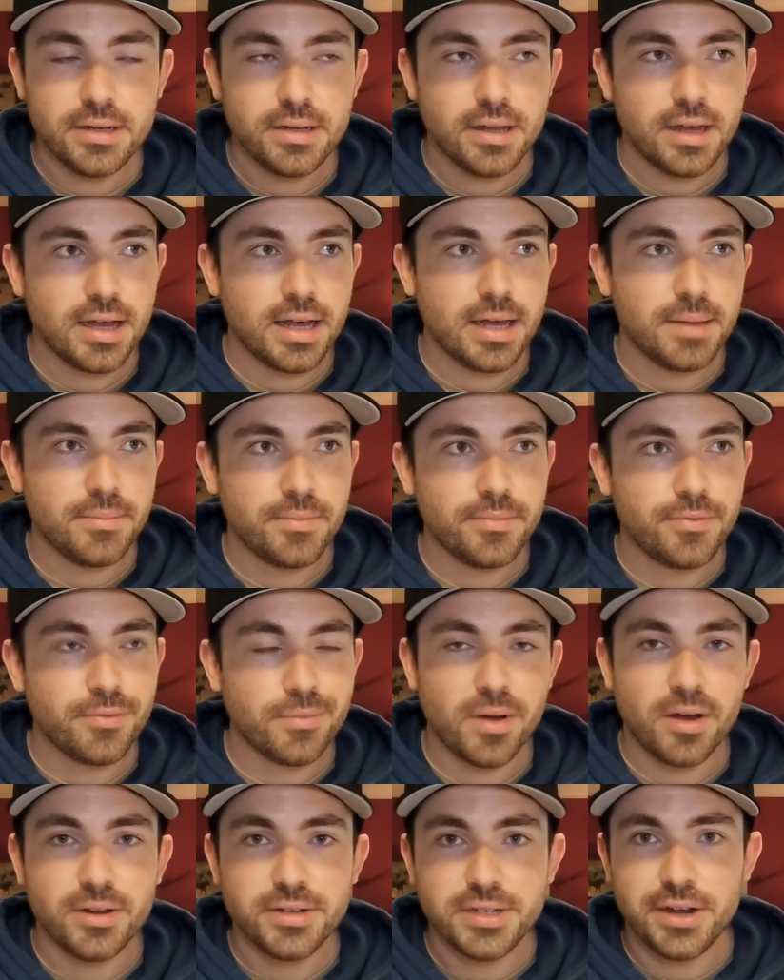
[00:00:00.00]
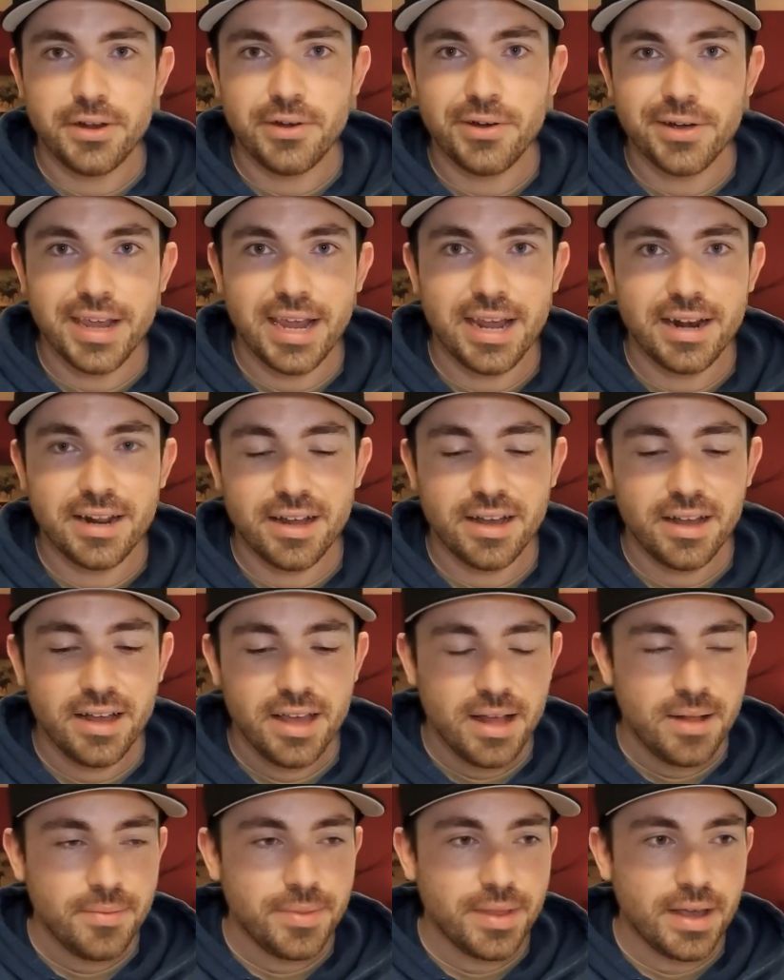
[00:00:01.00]
I'm from Ontario, Canada.
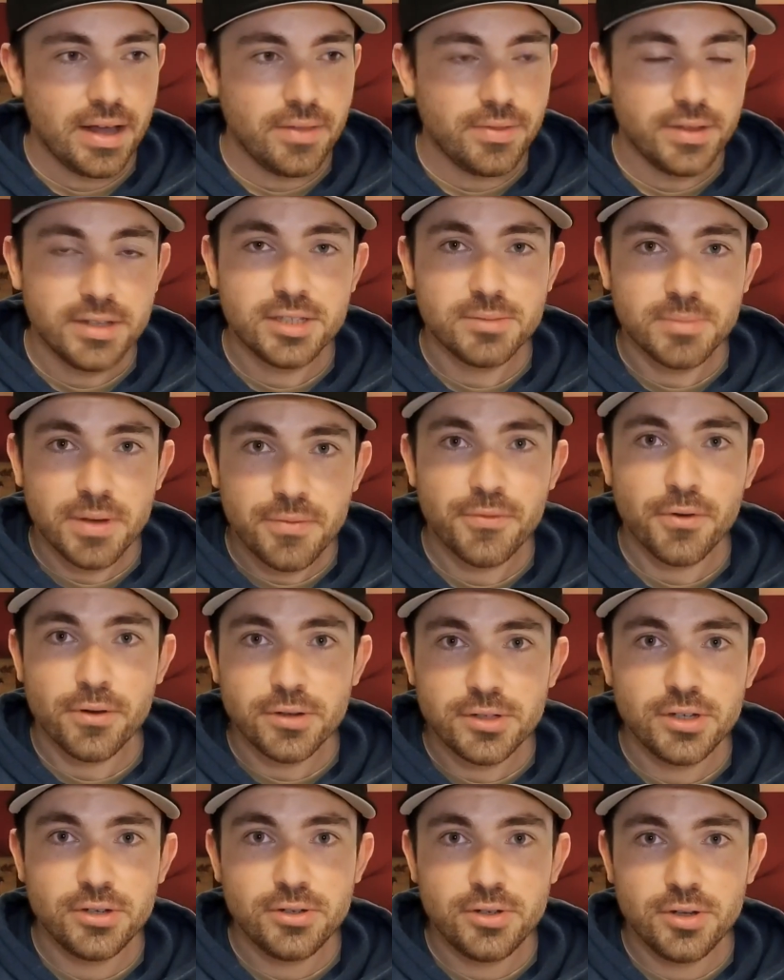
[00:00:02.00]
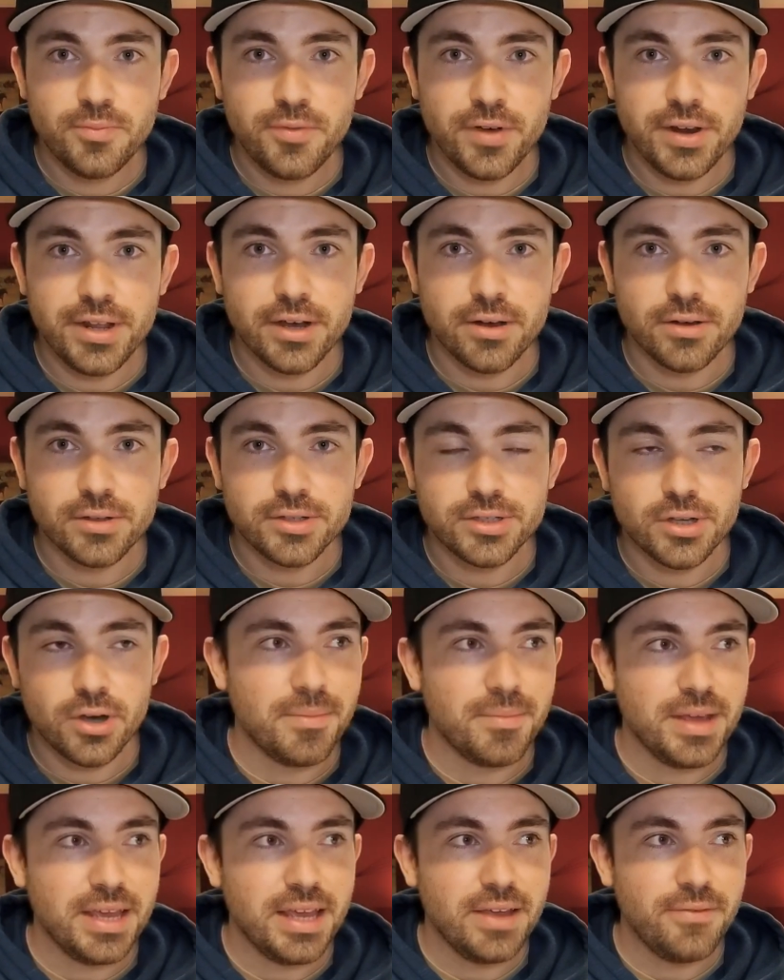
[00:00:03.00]
This is my first YouTube video, so
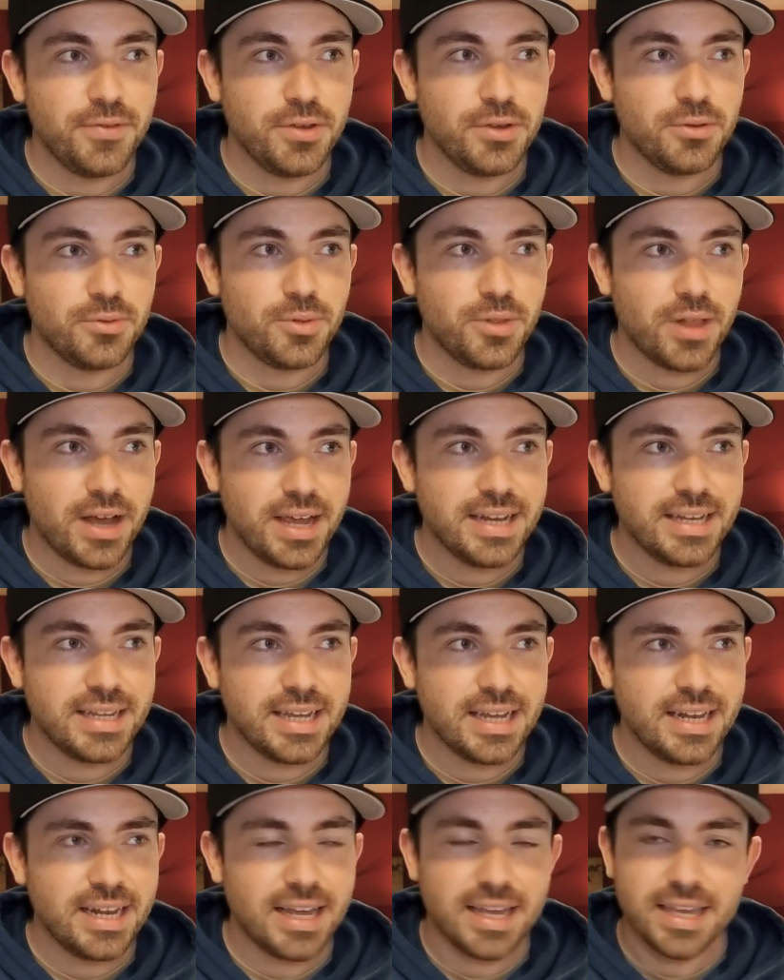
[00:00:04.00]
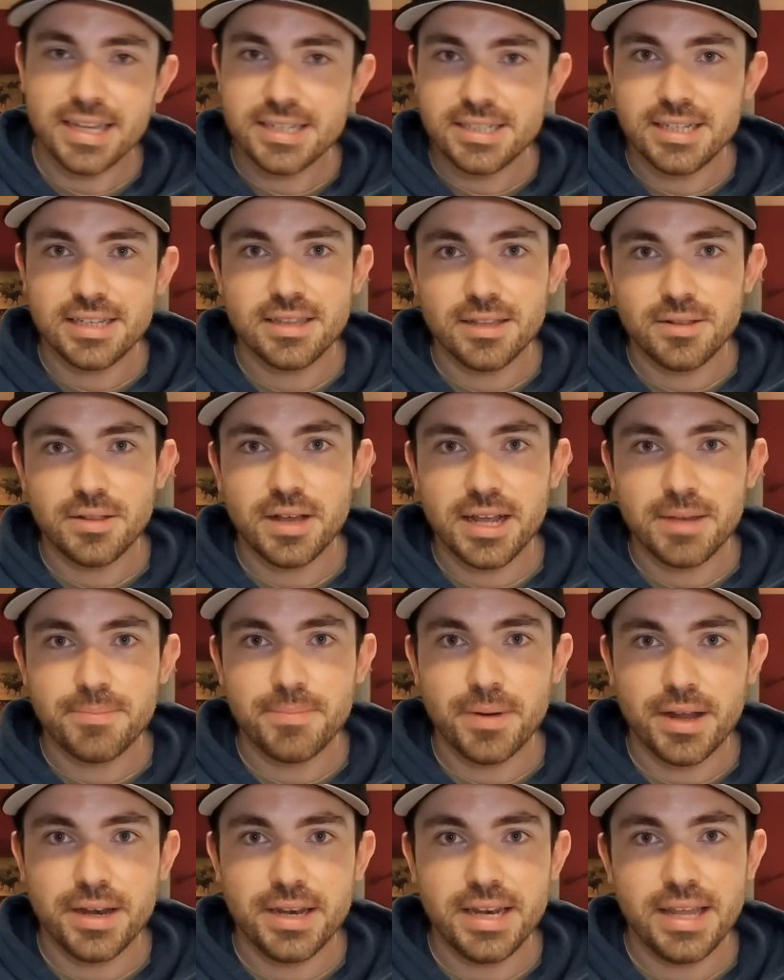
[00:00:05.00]
if you liked it, I guess hit the like
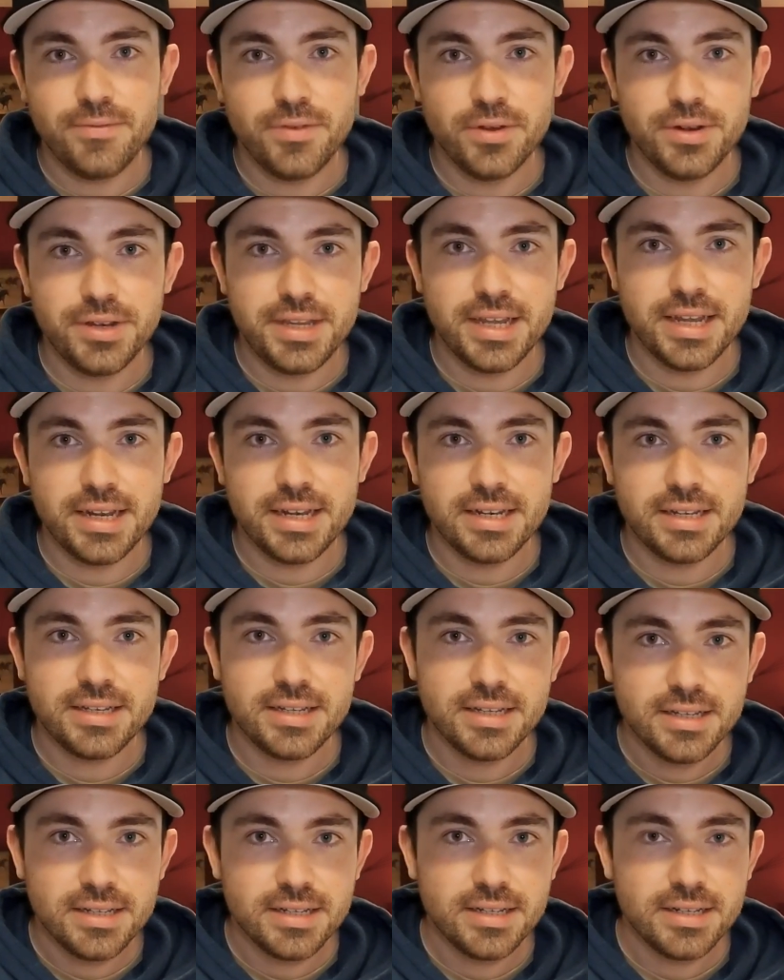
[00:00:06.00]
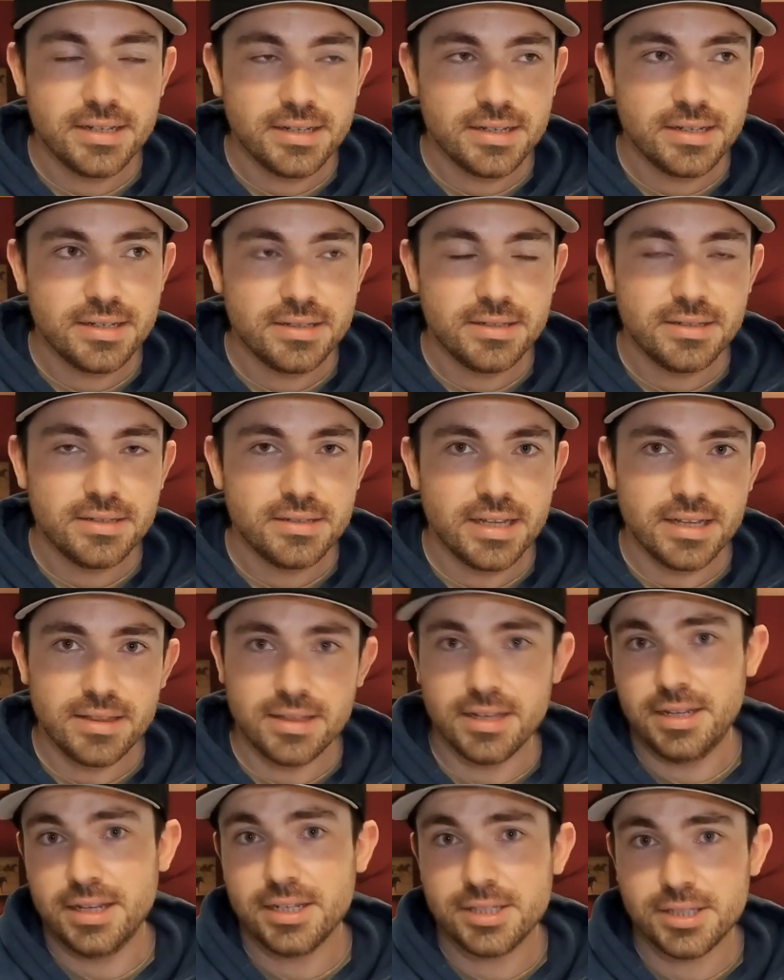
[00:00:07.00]
button. If you didn't, hit the
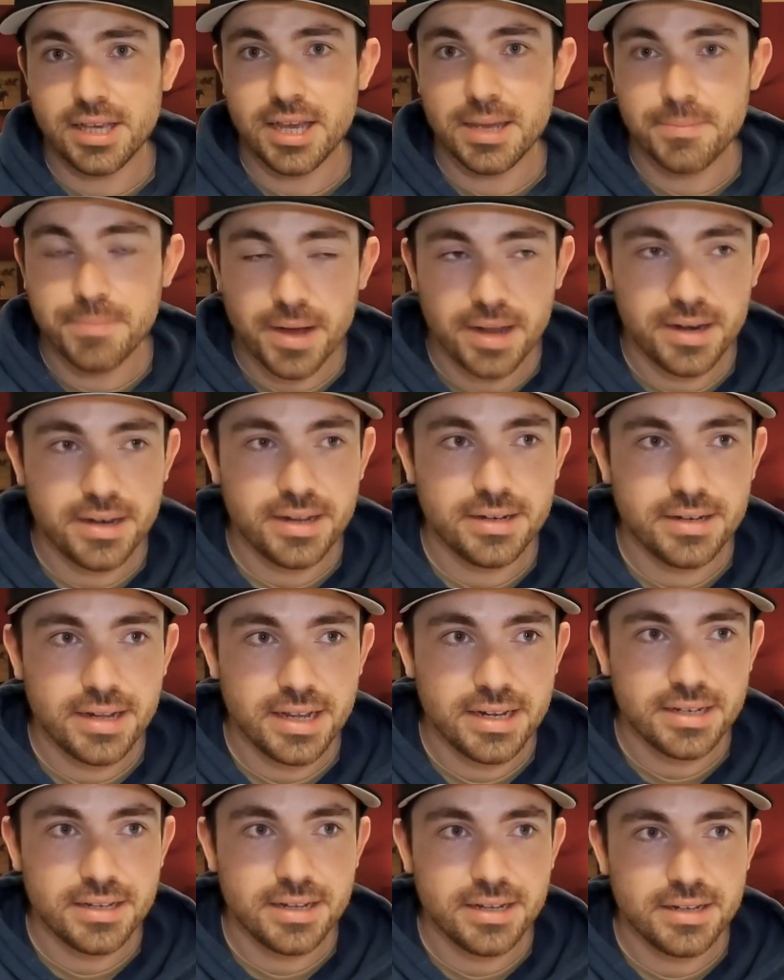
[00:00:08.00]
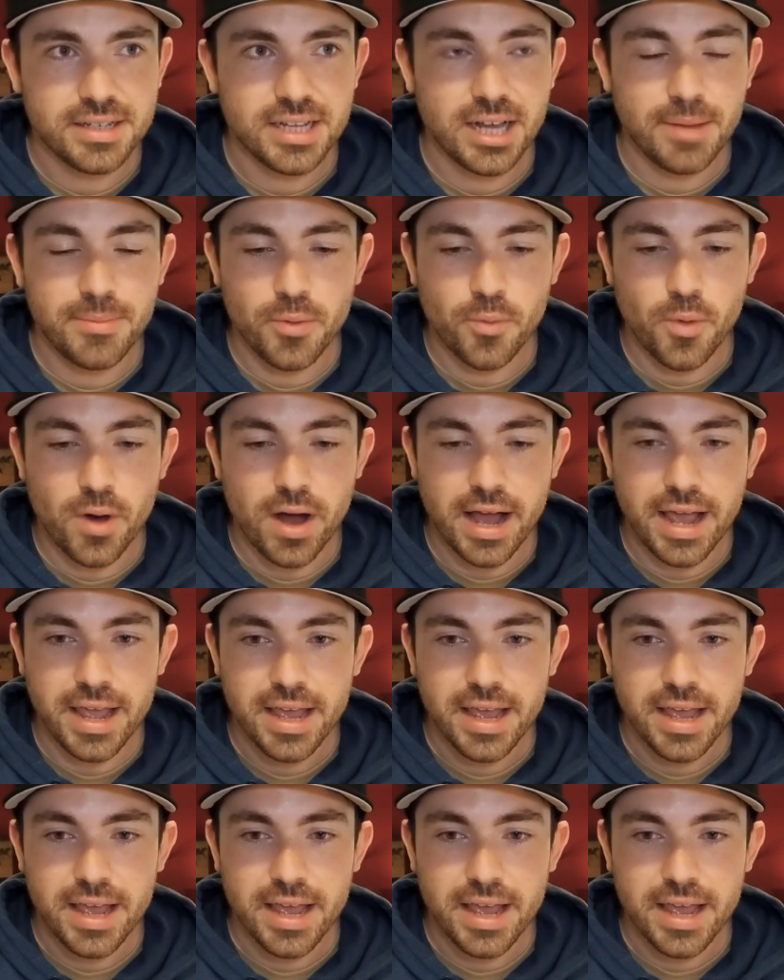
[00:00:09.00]
dislike button and tell me why.